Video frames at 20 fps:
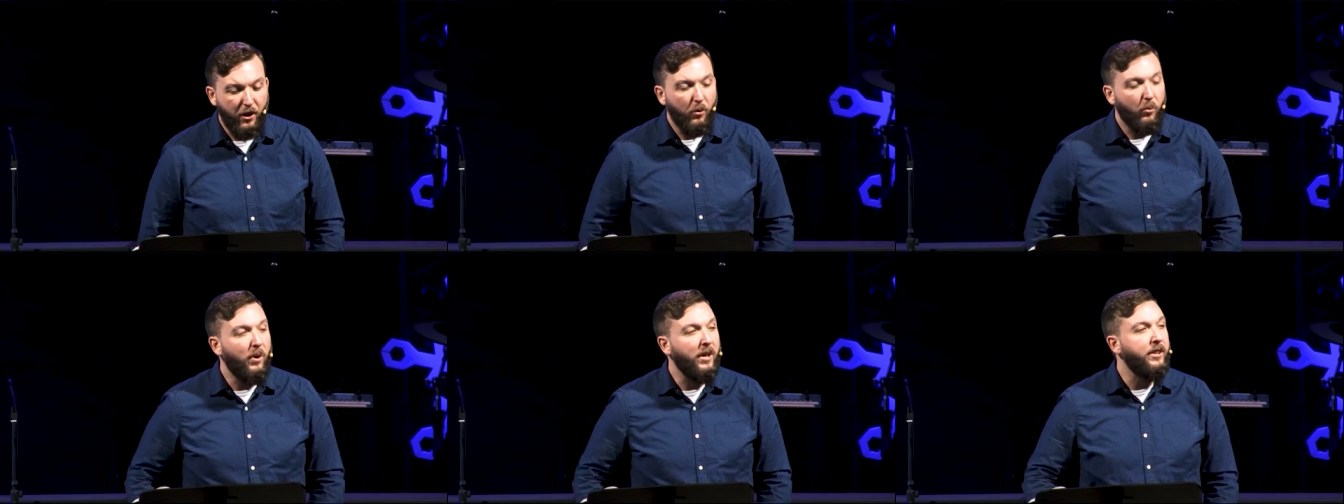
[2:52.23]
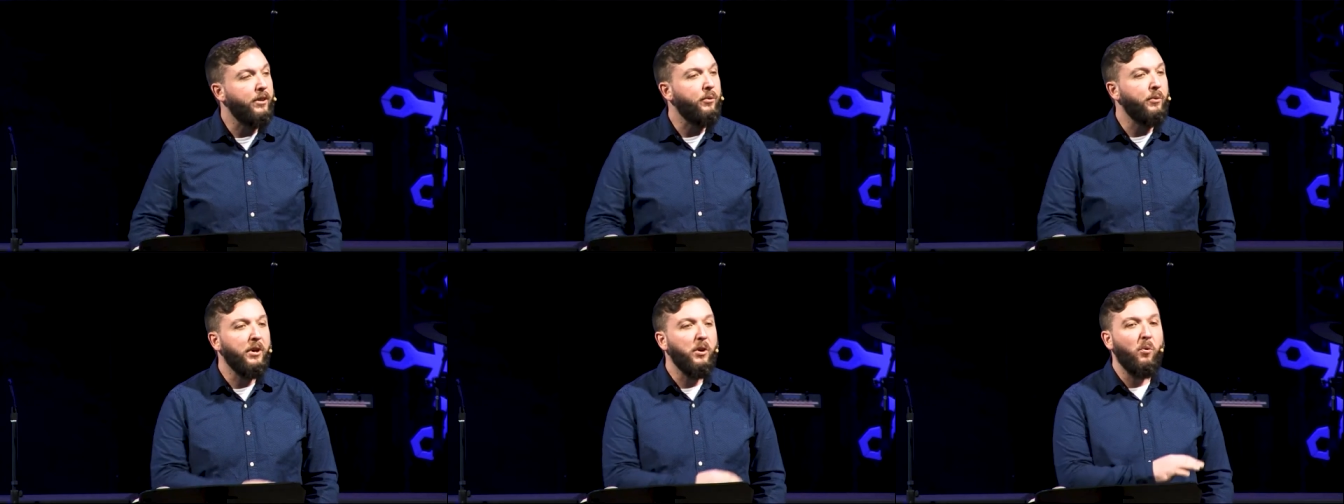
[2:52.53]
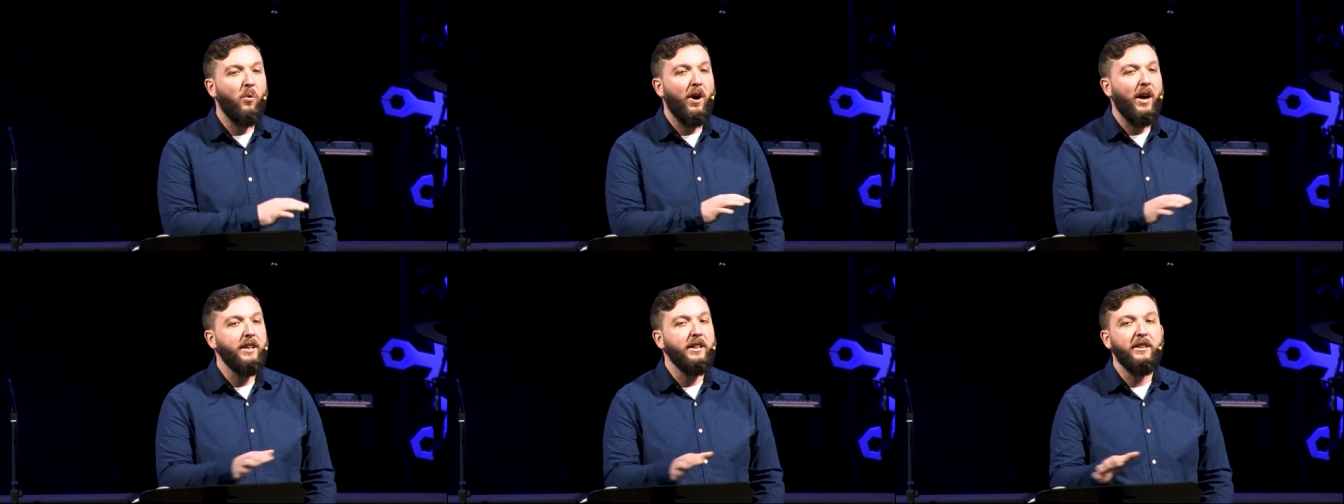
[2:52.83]
Whether we
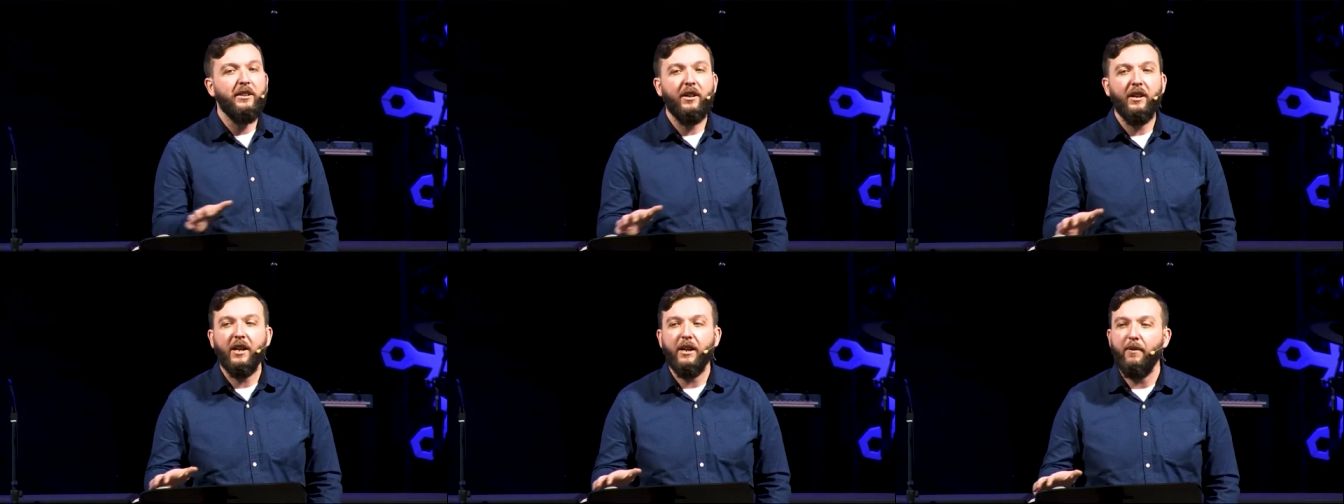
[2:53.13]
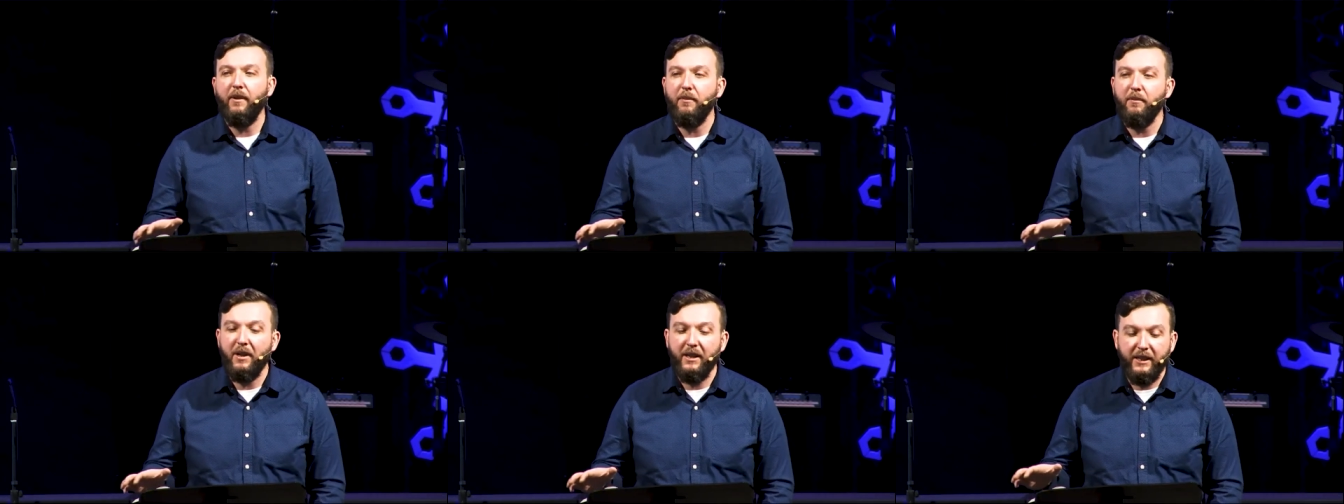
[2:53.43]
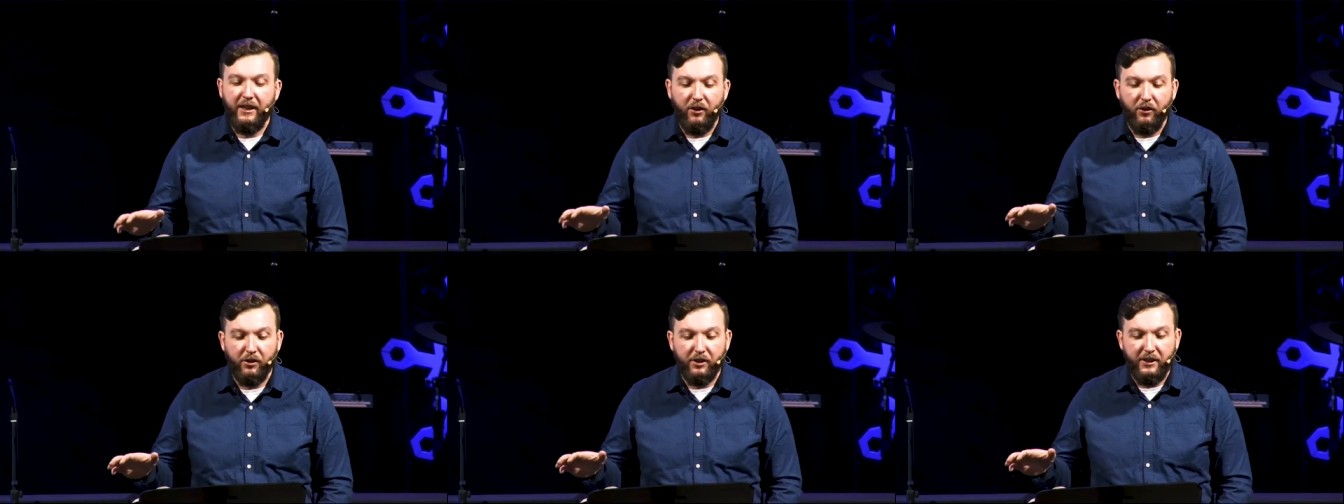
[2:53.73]
want to talk about
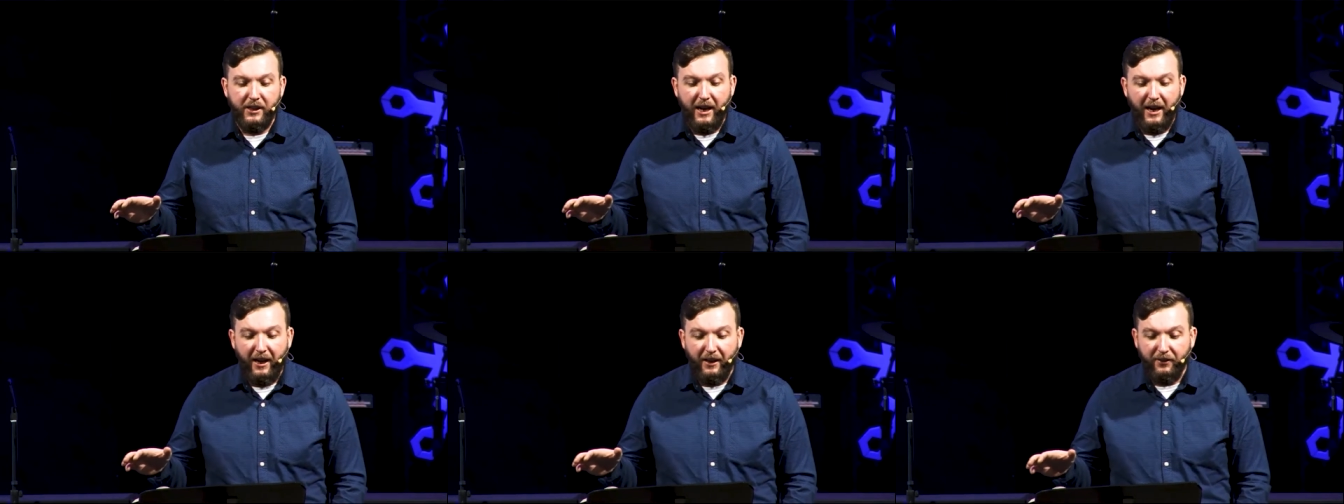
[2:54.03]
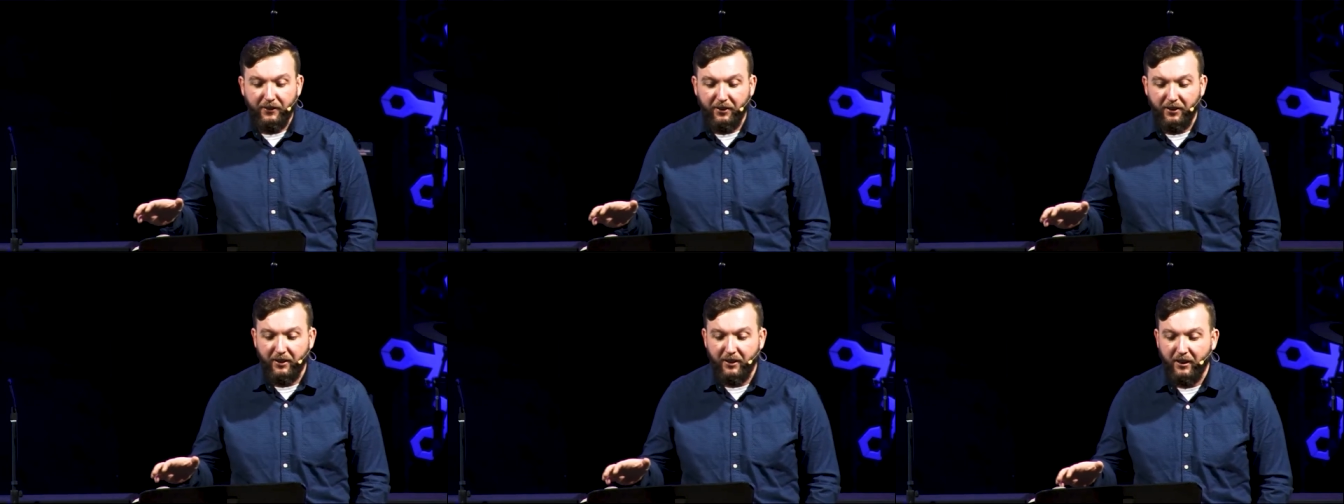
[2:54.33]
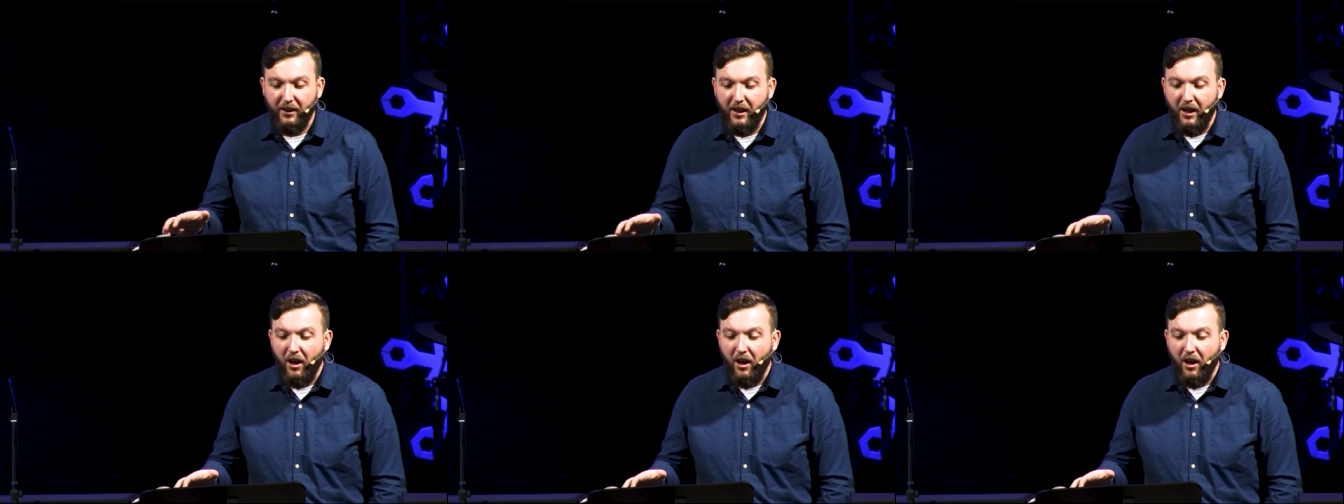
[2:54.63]
money or not,